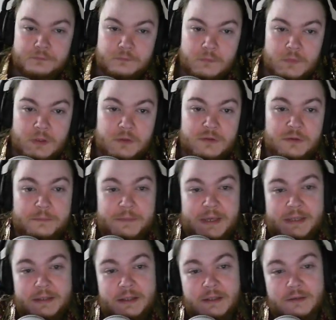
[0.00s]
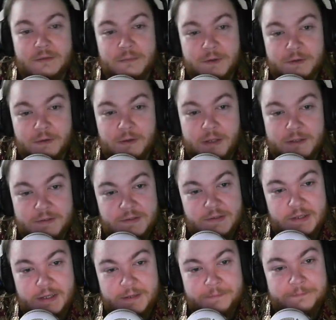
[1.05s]
Also, man, I need to mow the lawn
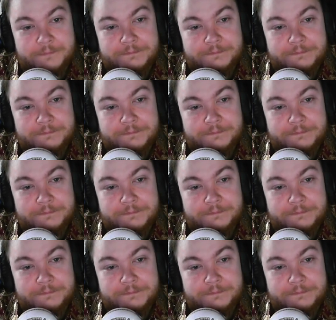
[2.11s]
today.